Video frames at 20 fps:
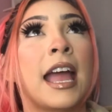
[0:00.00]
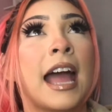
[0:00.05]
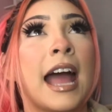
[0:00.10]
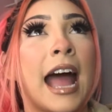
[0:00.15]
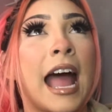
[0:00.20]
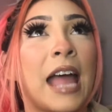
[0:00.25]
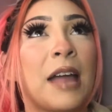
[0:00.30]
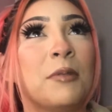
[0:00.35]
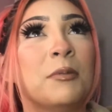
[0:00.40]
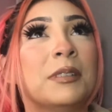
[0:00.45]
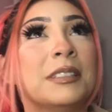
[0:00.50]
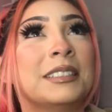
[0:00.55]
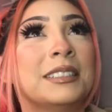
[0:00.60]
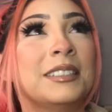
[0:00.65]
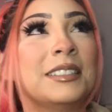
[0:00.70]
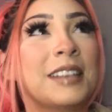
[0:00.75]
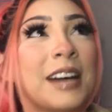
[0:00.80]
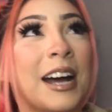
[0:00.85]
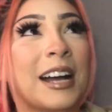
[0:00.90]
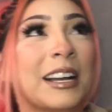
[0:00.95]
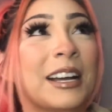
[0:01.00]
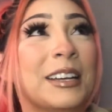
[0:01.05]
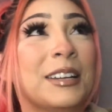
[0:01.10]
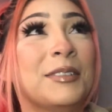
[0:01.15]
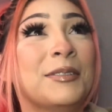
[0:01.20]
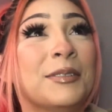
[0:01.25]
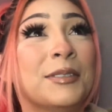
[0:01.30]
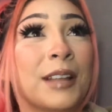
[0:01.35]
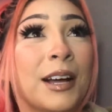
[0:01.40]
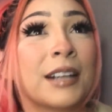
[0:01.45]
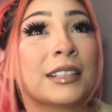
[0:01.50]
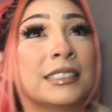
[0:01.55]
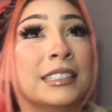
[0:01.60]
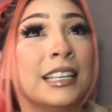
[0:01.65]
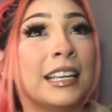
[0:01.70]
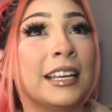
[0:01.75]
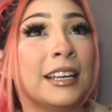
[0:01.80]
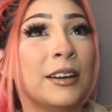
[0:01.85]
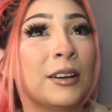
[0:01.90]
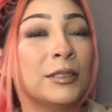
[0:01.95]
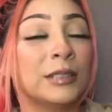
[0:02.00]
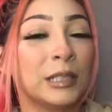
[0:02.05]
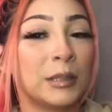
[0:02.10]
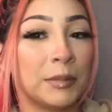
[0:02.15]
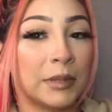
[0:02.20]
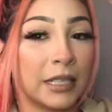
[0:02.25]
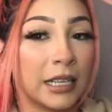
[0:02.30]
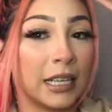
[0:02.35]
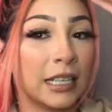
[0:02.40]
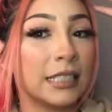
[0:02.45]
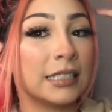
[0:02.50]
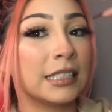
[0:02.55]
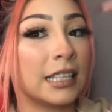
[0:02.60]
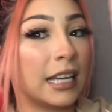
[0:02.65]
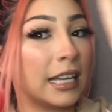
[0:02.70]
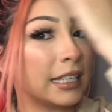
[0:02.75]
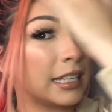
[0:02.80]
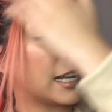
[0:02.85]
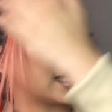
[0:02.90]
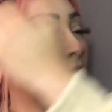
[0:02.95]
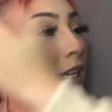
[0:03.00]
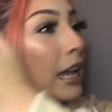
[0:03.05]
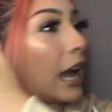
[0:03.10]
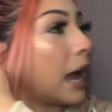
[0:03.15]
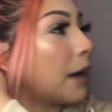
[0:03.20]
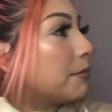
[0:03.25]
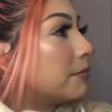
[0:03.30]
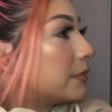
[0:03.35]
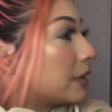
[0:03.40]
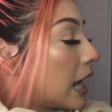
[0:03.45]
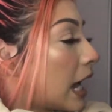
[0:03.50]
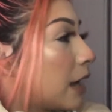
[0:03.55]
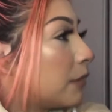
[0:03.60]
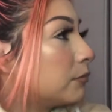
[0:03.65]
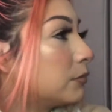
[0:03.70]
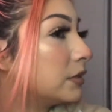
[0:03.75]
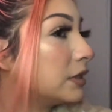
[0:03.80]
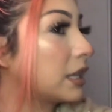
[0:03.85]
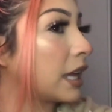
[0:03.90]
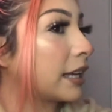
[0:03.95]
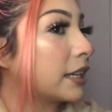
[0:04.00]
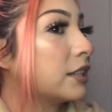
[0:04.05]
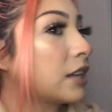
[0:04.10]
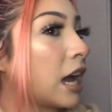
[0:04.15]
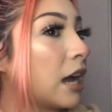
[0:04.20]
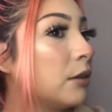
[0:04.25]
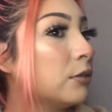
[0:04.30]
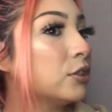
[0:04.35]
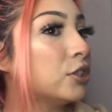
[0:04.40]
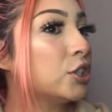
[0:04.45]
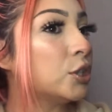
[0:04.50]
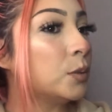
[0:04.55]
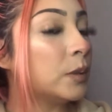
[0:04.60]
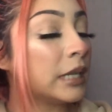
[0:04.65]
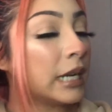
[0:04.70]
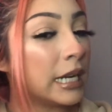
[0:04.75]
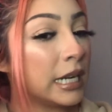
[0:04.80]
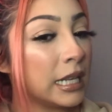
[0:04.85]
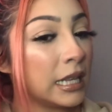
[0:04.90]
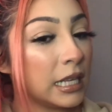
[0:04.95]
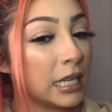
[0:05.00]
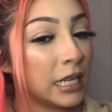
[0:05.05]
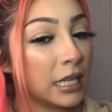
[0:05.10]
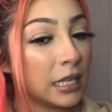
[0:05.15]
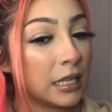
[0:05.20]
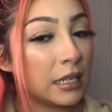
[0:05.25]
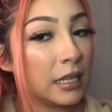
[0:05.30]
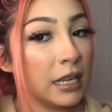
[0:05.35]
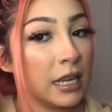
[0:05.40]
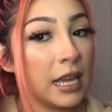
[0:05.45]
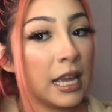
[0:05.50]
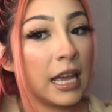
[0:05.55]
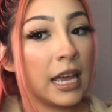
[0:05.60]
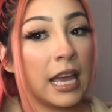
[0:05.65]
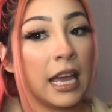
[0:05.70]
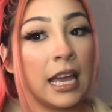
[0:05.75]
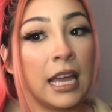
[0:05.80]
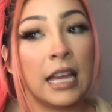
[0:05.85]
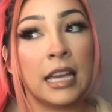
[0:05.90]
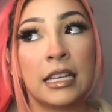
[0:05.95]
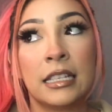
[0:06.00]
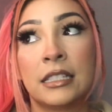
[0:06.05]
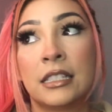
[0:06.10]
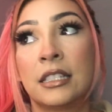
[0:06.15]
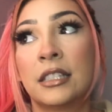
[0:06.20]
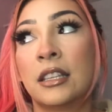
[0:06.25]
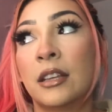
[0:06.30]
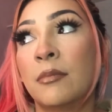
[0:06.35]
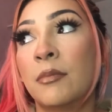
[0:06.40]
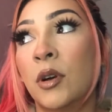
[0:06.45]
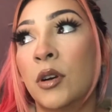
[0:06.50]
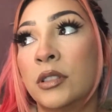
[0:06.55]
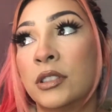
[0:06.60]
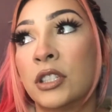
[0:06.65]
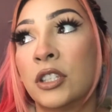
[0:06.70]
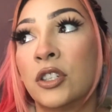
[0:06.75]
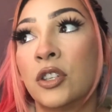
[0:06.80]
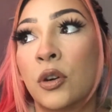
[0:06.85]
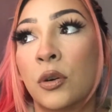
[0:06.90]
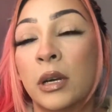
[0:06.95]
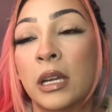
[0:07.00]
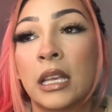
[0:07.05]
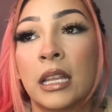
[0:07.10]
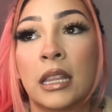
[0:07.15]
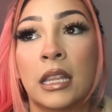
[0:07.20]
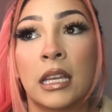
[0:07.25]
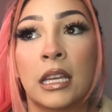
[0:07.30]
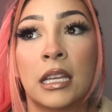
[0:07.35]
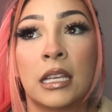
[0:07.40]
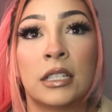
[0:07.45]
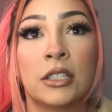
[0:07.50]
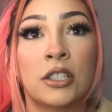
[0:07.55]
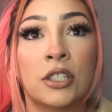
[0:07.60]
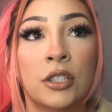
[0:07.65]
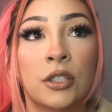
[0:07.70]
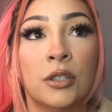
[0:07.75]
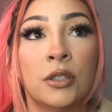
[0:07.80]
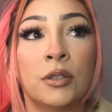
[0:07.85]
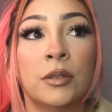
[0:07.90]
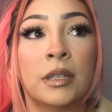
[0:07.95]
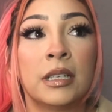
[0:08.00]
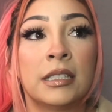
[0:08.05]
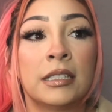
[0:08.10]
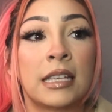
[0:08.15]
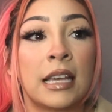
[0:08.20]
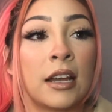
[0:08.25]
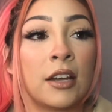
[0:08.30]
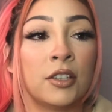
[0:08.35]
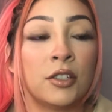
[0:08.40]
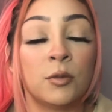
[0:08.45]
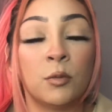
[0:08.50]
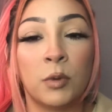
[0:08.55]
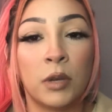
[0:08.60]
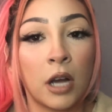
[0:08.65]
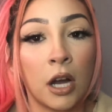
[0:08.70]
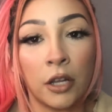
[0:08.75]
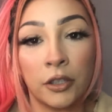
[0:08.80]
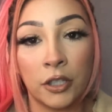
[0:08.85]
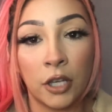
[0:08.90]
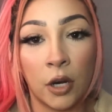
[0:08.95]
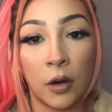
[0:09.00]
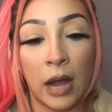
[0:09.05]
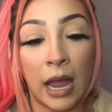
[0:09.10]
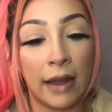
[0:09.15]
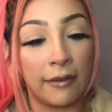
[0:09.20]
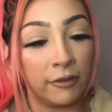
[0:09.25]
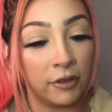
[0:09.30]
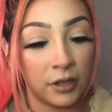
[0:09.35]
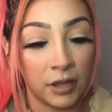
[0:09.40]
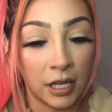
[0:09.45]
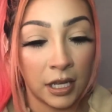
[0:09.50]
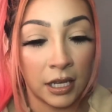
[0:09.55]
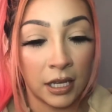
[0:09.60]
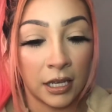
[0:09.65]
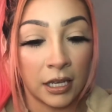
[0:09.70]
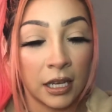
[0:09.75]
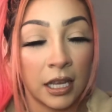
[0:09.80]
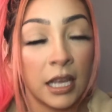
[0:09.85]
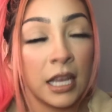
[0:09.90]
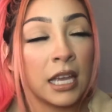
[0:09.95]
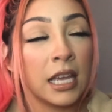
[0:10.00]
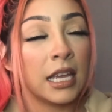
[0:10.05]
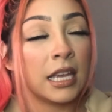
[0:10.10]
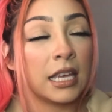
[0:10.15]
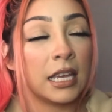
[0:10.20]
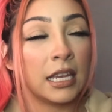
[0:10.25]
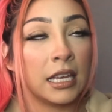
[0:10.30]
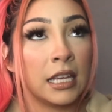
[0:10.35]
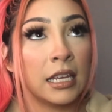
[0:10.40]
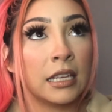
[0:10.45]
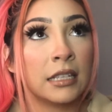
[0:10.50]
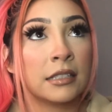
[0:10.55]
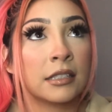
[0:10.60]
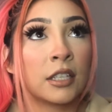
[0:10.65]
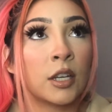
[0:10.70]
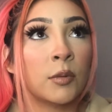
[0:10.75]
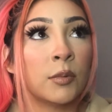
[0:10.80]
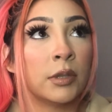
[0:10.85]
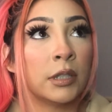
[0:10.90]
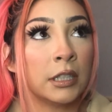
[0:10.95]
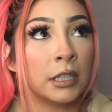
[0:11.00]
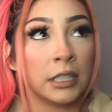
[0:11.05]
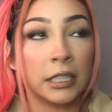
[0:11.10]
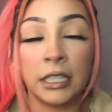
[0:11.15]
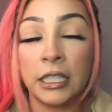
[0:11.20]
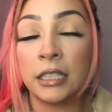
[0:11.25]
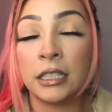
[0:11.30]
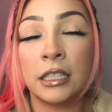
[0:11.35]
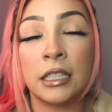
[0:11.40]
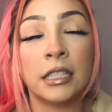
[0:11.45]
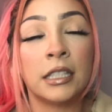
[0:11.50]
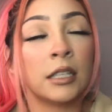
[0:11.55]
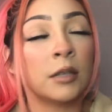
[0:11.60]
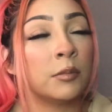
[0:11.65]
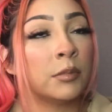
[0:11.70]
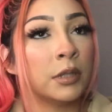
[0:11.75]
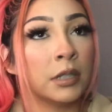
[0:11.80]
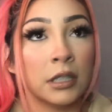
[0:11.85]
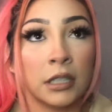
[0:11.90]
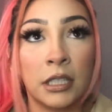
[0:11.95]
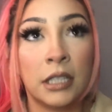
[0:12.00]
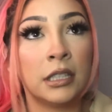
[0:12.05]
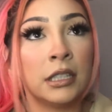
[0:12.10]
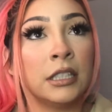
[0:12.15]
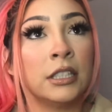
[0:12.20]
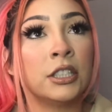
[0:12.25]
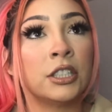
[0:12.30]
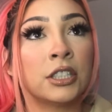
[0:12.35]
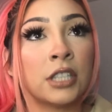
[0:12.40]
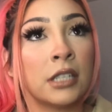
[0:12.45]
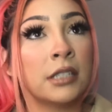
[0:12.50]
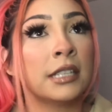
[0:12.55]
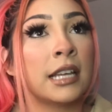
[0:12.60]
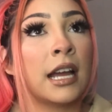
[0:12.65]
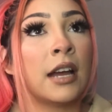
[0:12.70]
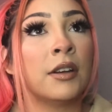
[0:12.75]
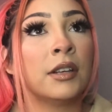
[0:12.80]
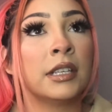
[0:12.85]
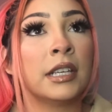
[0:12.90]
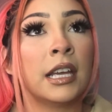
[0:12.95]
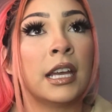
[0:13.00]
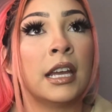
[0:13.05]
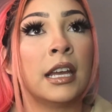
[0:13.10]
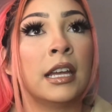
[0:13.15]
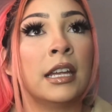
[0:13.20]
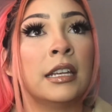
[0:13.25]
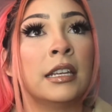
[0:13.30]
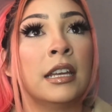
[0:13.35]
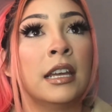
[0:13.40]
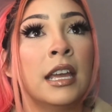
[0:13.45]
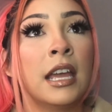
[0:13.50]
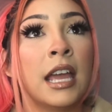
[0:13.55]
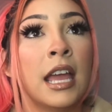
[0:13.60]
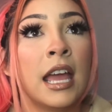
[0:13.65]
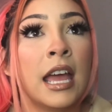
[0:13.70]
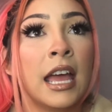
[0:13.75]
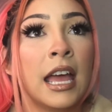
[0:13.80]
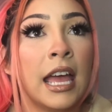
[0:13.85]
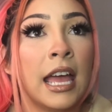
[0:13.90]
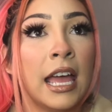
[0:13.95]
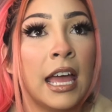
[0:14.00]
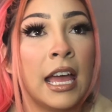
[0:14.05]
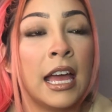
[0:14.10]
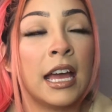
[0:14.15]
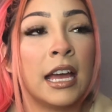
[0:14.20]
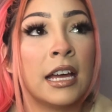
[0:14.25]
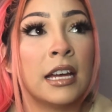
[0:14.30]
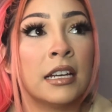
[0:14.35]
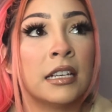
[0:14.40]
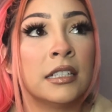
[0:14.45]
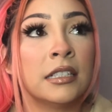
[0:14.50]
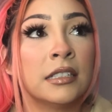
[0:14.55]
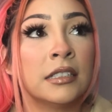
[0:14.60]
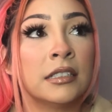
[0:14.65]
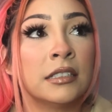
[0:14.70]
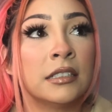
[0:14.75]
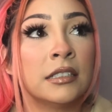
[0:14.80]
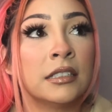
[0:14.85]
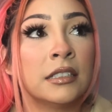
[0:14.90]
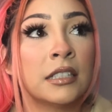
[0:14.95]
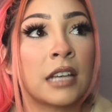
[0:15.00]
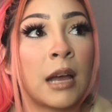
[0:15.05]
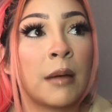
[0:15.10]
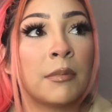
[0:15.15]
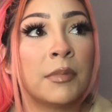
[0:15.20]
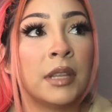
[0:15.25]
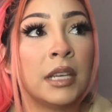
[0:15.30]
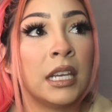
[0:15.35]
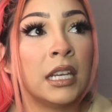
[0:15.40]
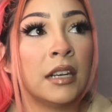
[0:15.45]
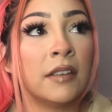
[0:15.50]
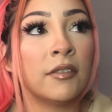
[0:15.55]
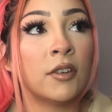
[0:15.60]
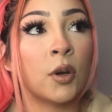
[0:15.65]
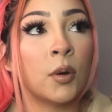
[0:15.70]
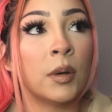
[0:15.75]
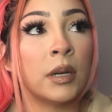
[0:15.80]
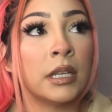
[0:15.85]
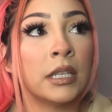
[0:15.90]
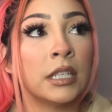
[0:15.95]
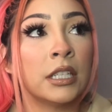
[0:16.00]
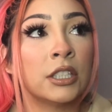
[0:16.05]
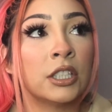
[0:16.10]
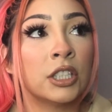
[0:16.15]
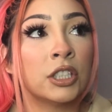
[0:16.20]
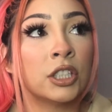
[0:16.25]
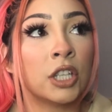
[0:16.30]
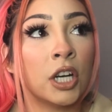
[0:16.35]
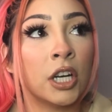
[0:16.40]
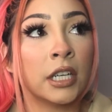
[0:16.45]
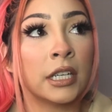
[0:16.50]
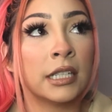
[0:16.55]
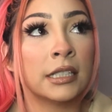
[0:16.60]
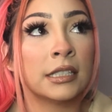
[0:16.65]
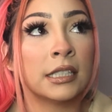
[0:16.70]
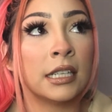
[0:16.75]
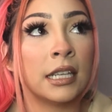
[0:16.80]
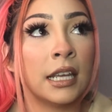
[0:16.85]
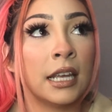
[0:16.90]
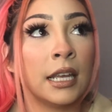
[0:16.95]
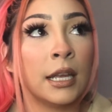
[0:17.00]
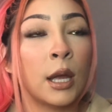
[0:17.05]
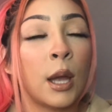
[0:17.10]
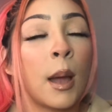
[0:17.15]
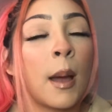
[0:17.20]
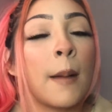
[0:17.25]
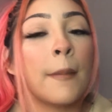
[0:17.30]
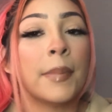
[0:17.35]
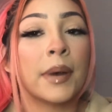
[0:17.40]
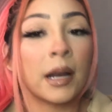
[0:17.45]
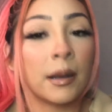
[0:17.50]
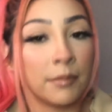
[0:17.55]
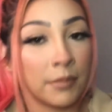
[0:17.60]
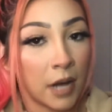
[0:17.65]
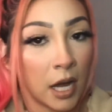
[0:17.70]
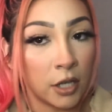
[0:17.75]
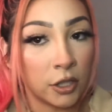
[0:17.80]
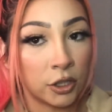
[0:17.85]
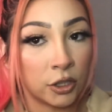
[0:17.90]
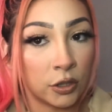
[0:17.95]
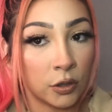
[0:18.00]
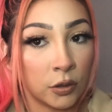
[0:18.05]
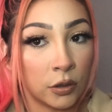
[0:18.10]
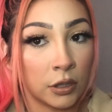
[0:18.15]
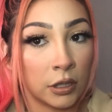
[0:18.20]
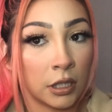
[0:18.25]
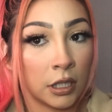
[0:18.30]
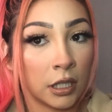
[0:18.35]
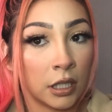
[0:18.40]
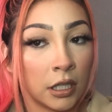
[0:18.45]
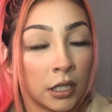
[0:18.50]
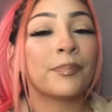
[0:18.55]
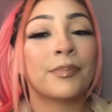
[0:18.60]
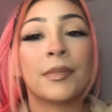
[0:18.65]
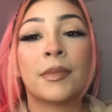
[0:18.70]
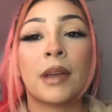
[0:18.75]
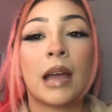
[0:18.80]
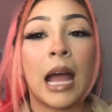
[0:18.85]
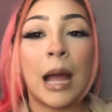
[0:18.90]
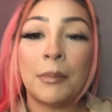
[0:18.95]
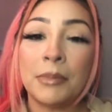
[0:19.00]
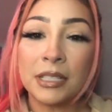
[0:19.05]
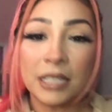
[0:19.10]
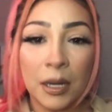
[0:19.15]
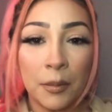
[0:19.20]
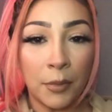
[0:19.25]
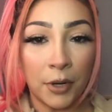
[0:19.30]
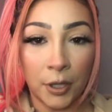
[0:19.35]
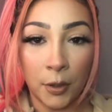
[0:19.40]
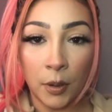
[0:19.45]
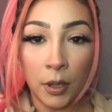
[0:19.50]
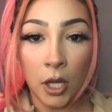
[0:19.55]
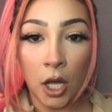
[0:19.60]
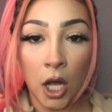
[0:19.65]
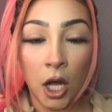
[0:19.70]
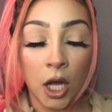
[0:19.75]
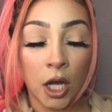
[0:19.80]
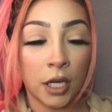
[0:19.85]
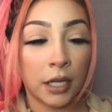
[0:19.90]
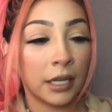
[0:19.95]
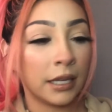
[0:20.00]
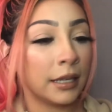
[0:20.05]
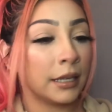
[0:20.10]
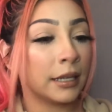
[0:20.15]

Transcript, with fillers: I was not going to vlog today only because like I'm I'm like not doing anything and the most annoying thing too is that you, we all know everything is completely completely shut down again and I'm thinking of going to Target today but I'm not sure I'm just gonna bring you along